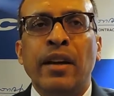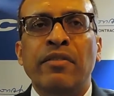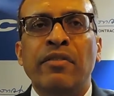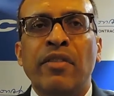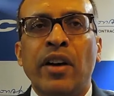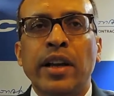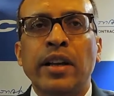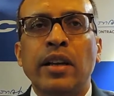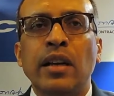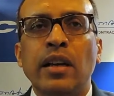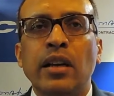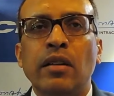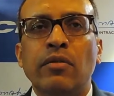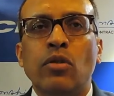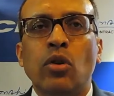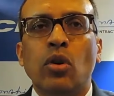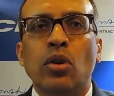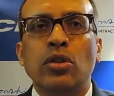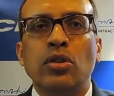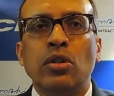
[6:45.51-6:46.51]
And finally,
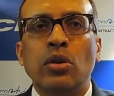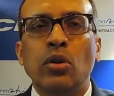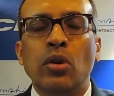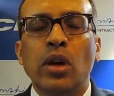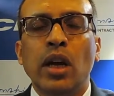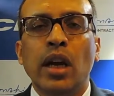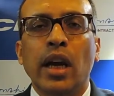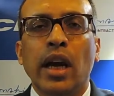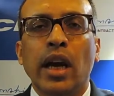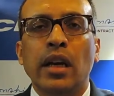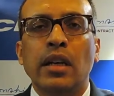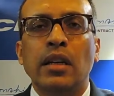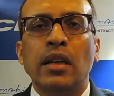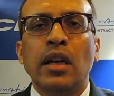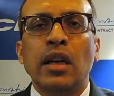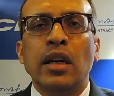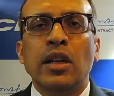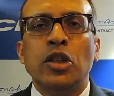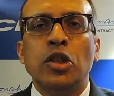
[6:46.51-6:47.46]
of course, looking at